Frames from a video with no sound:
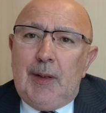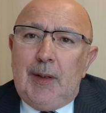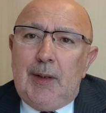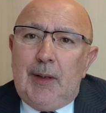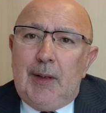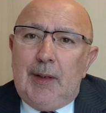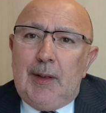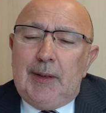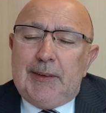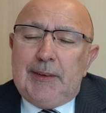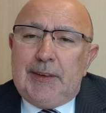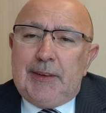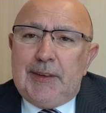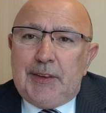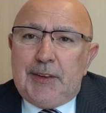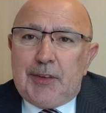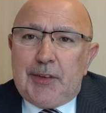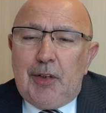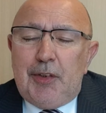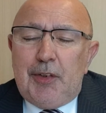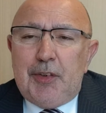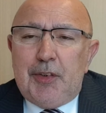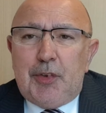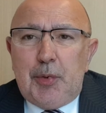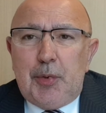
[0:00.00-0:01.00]
as is
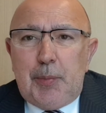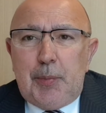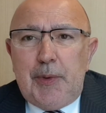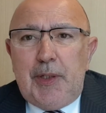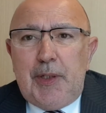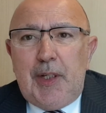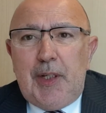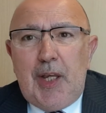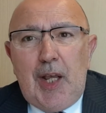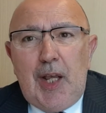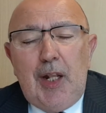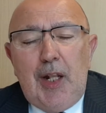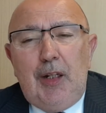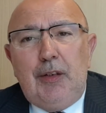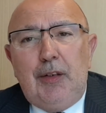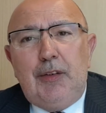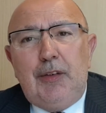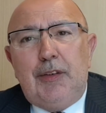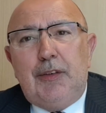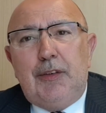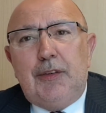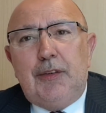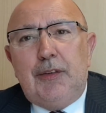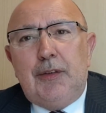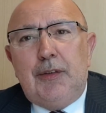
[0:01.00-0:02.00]
going to be
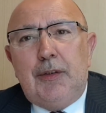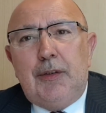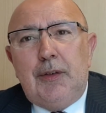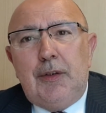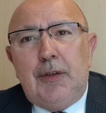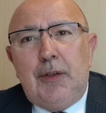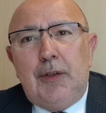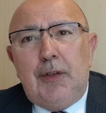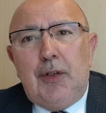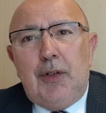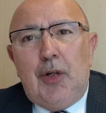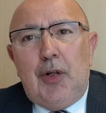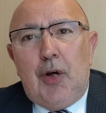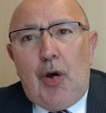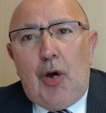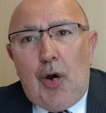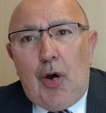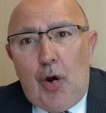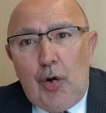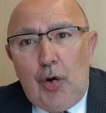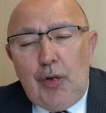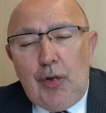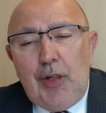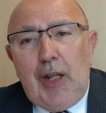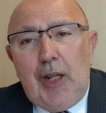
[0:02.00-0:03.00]
held
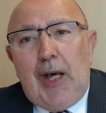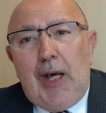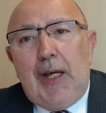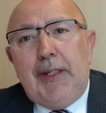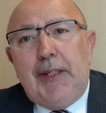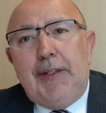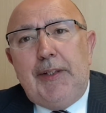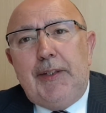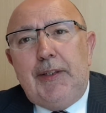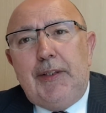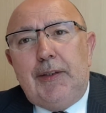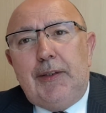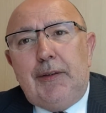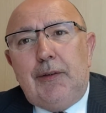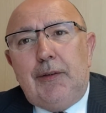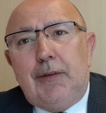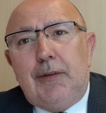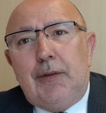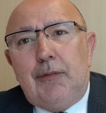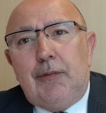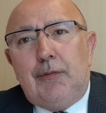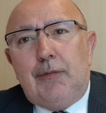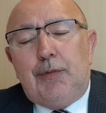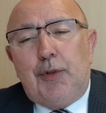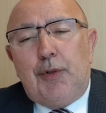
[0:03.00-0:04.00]
online
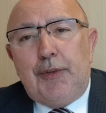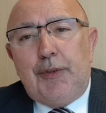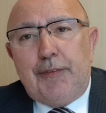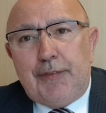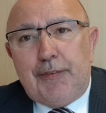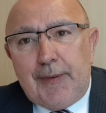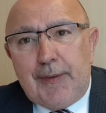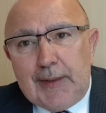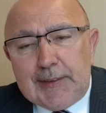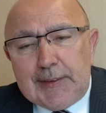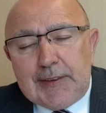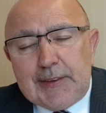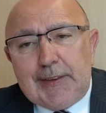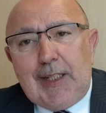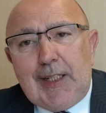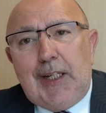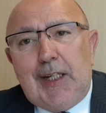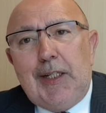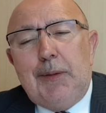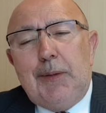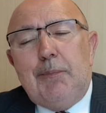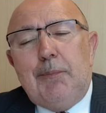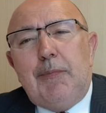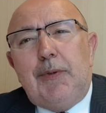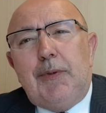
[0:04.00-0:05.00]
for the first
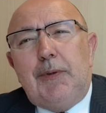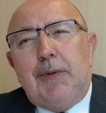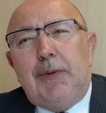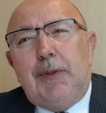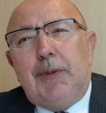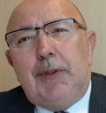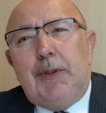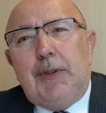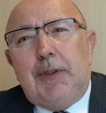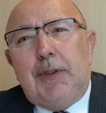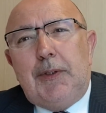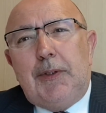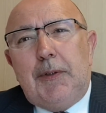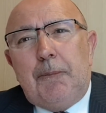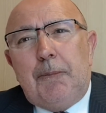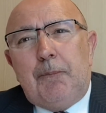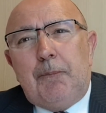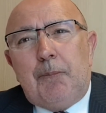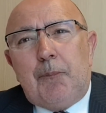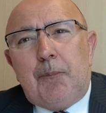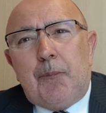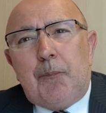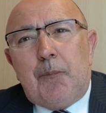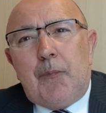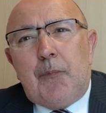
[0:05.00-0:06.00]
time,
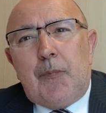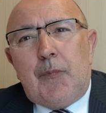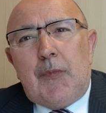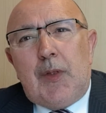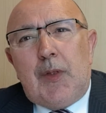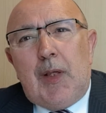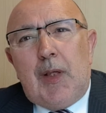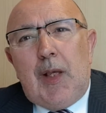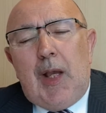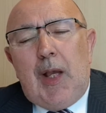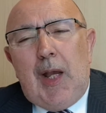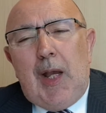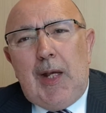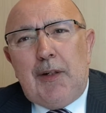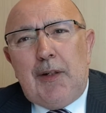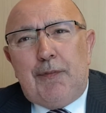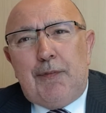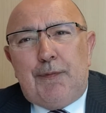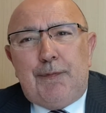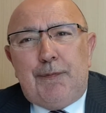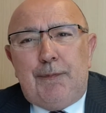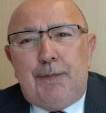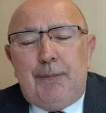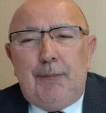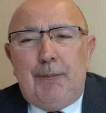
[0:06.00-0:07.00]
and
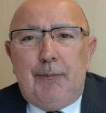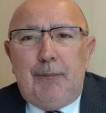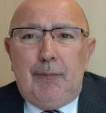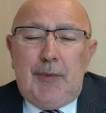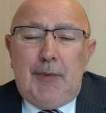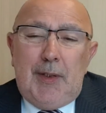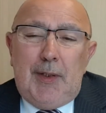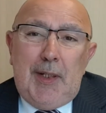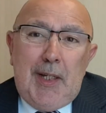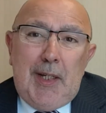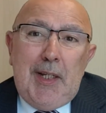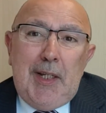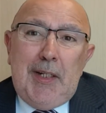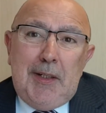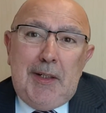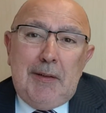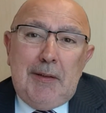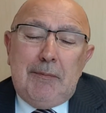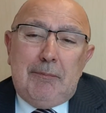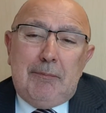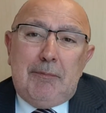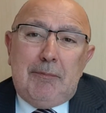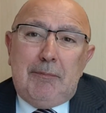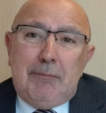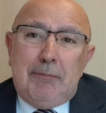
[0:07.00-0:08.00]
in
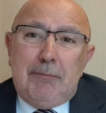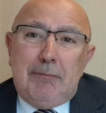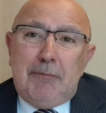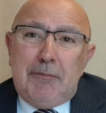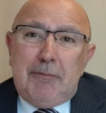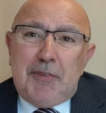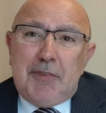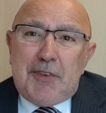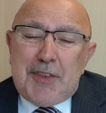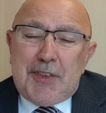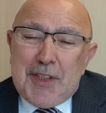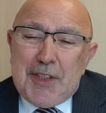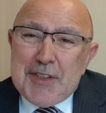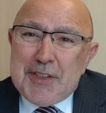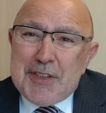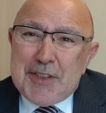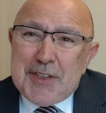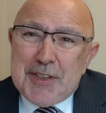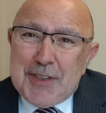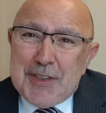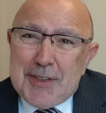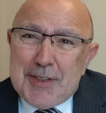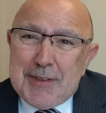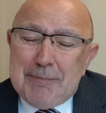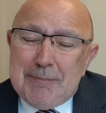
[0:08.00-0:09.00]
such
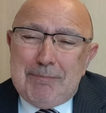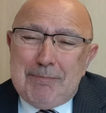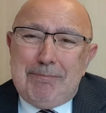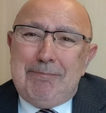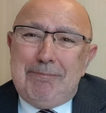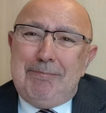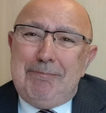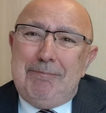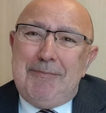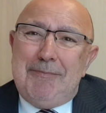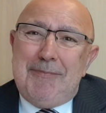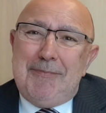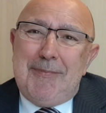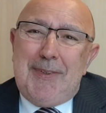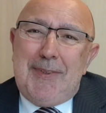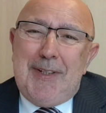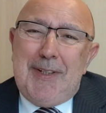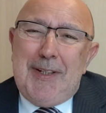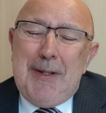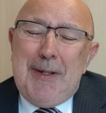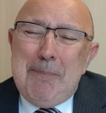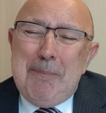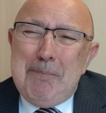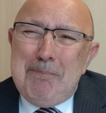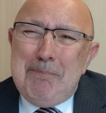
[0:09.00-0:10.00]
a
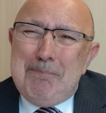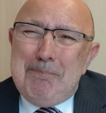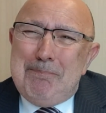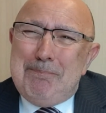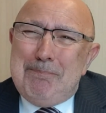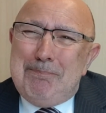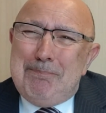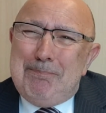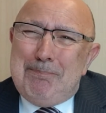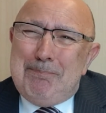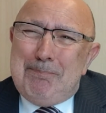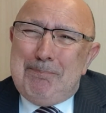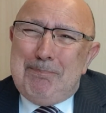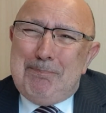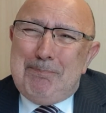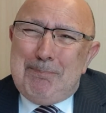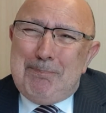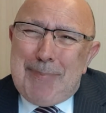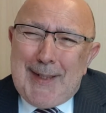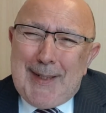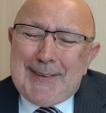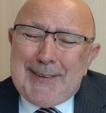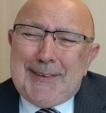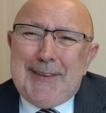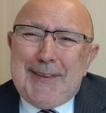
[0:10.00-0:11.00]

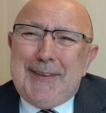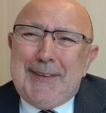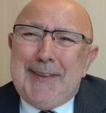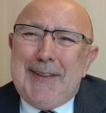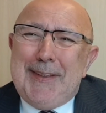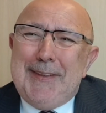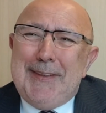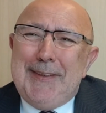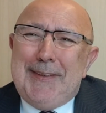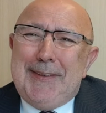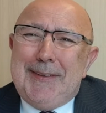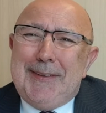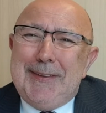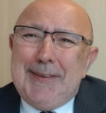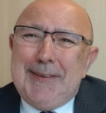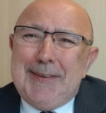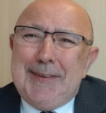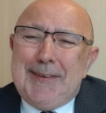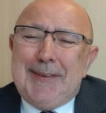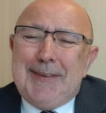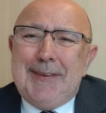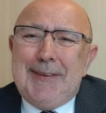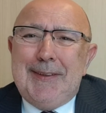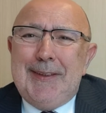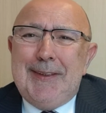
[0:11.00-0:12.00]

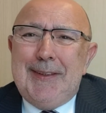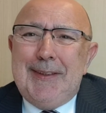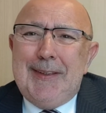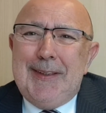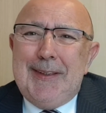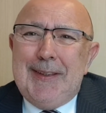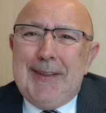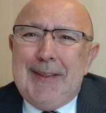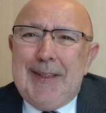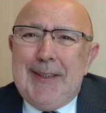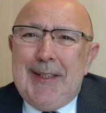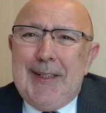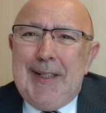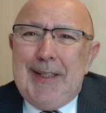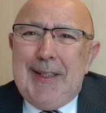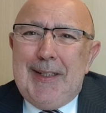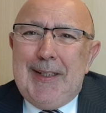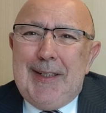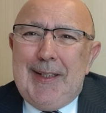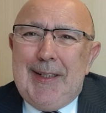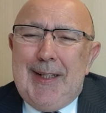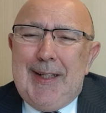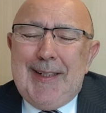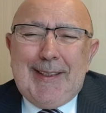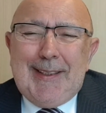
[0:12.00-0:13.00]
unprecedented,
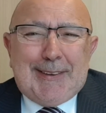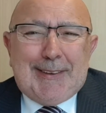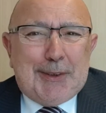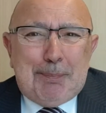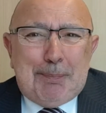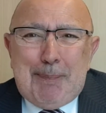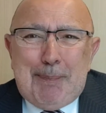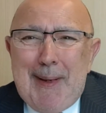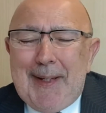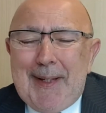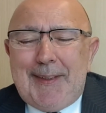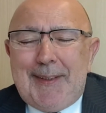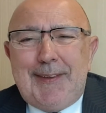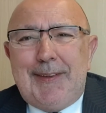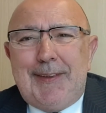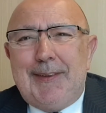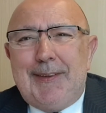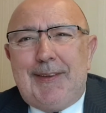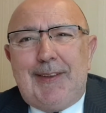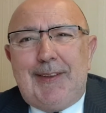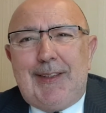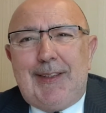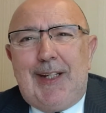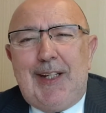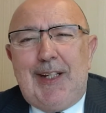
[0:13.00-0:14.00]

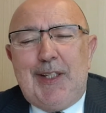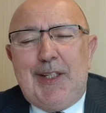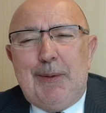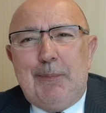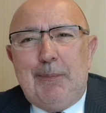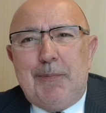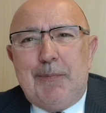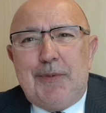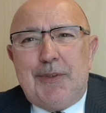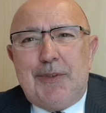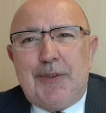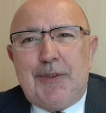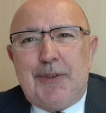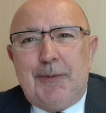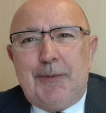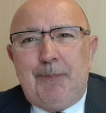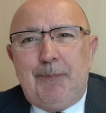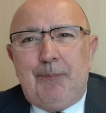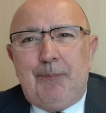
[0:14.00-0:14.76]
unexpected times.